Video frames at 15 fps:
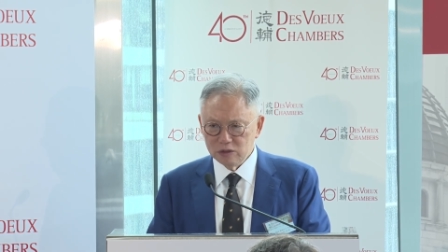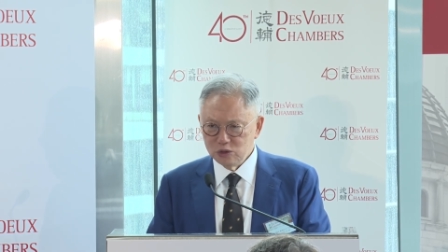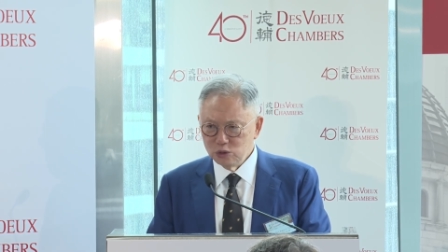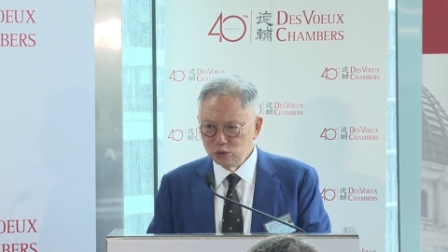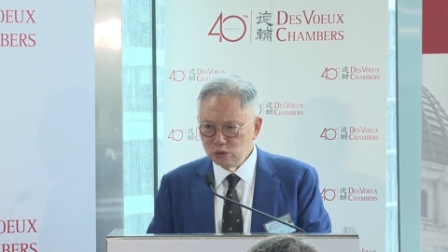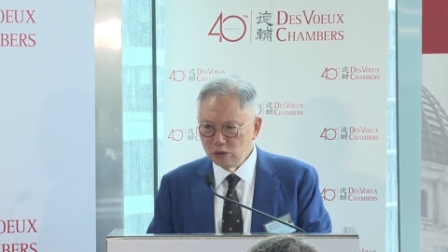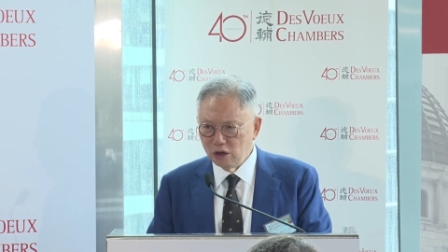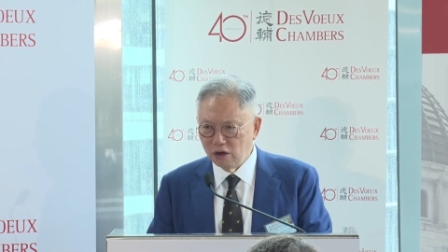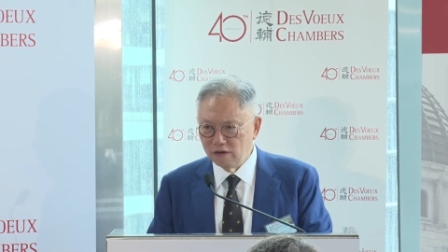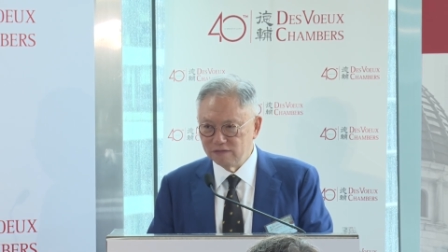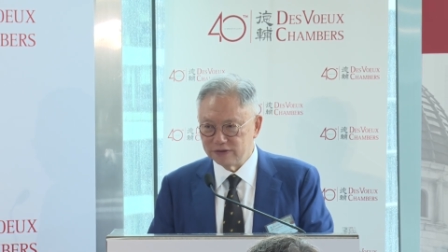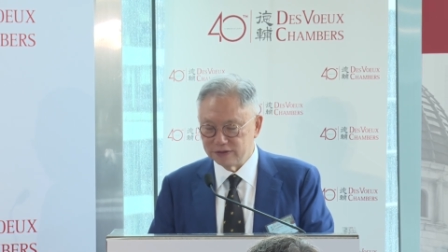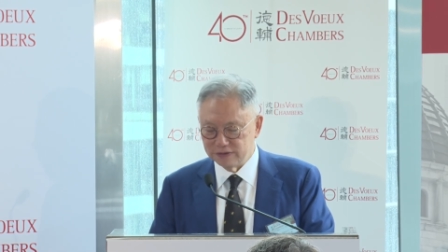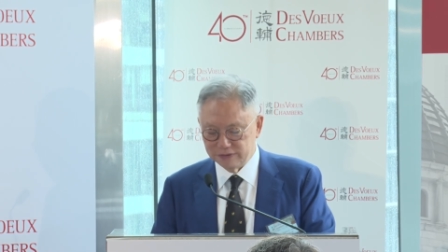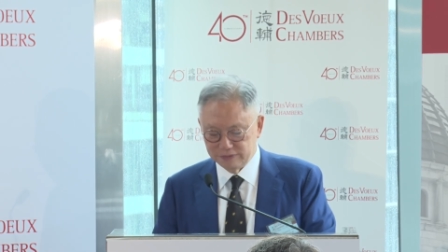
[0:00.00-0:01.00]
Too
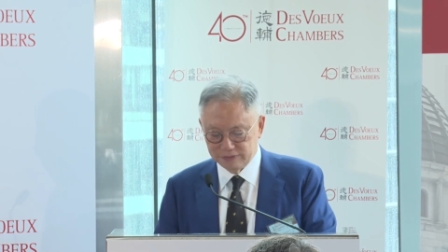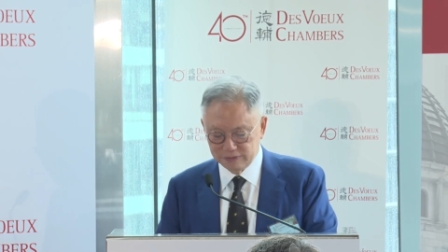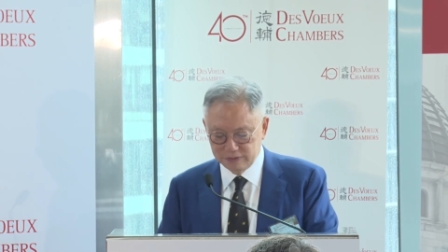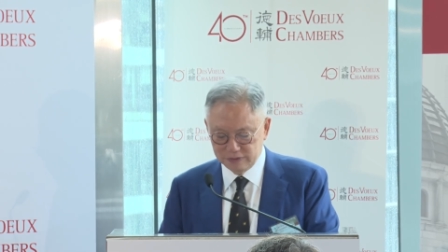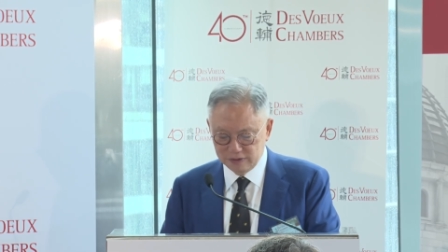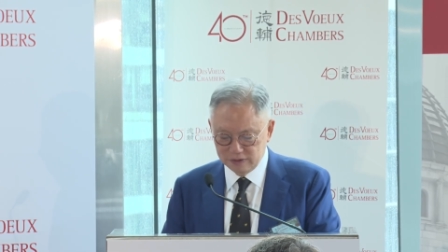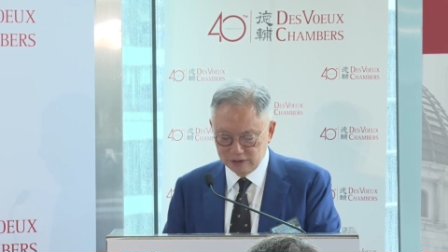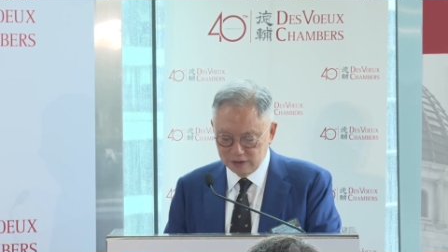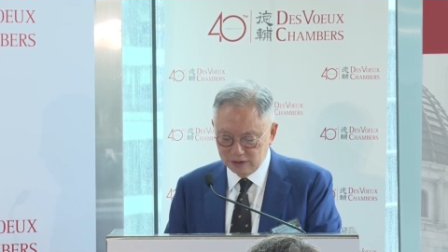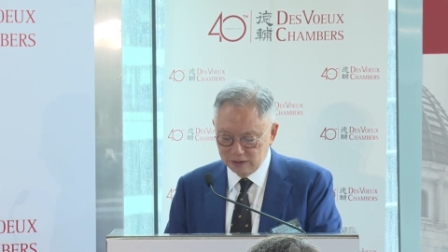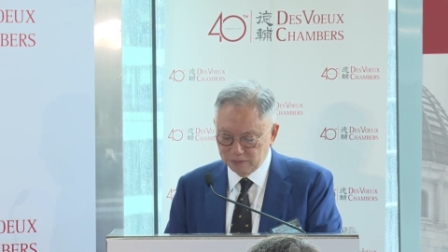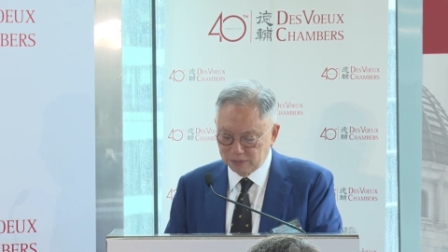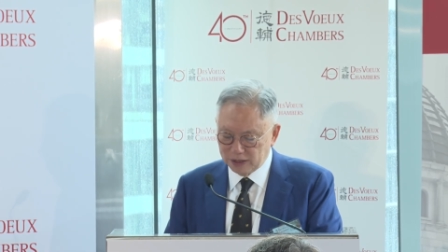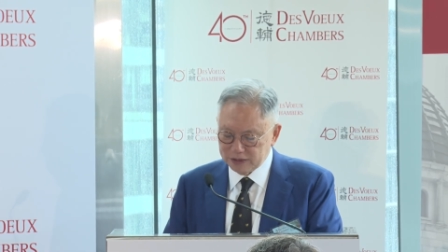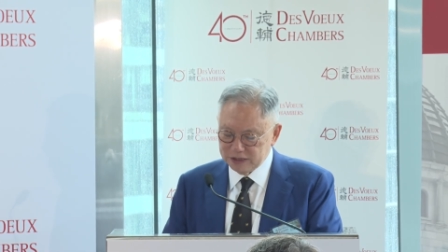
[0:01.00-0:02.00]
often,
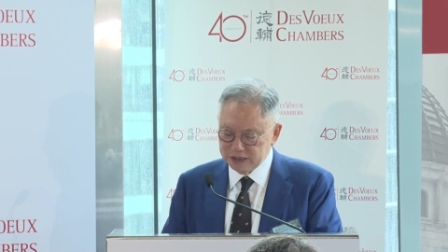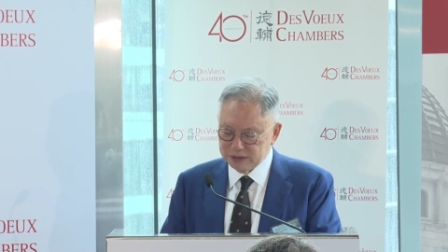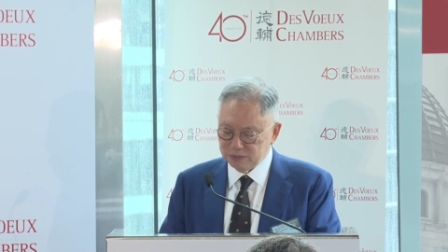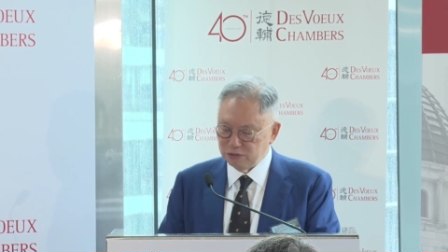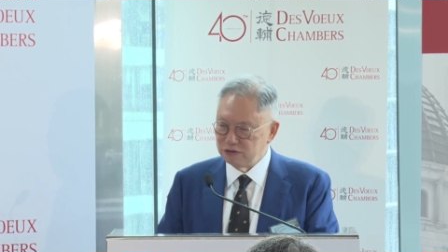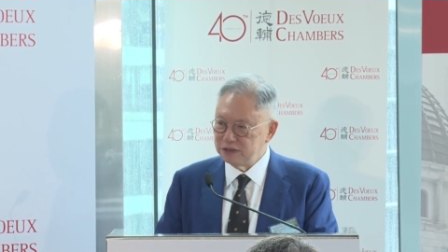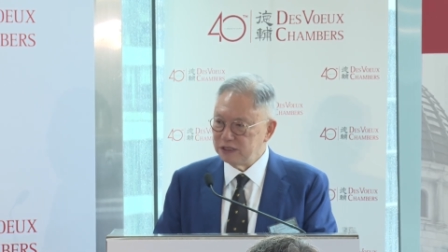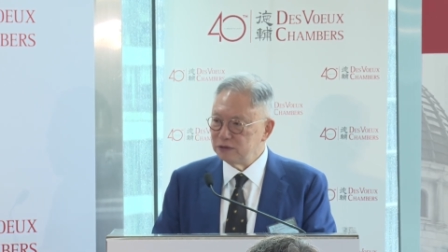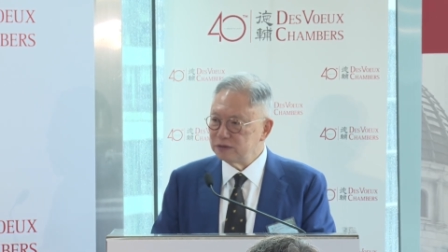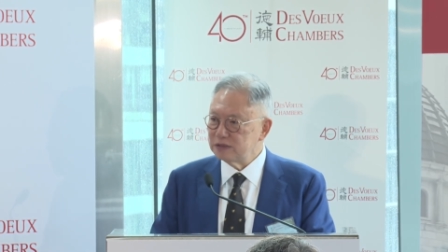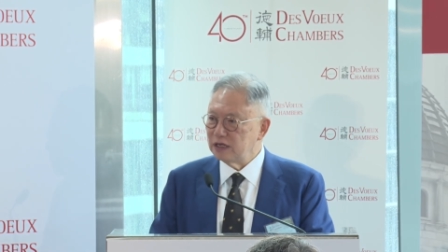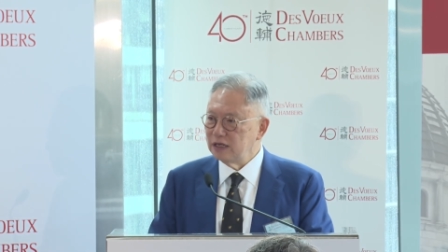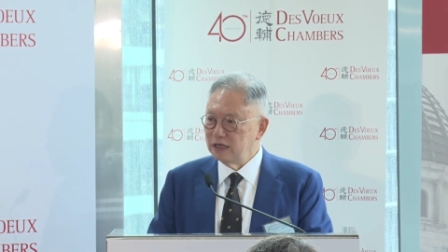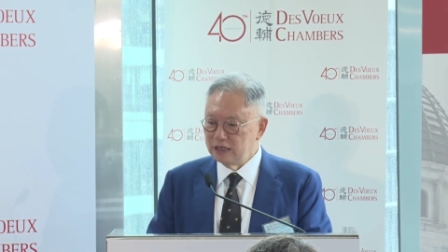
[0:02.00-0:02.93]
parties produce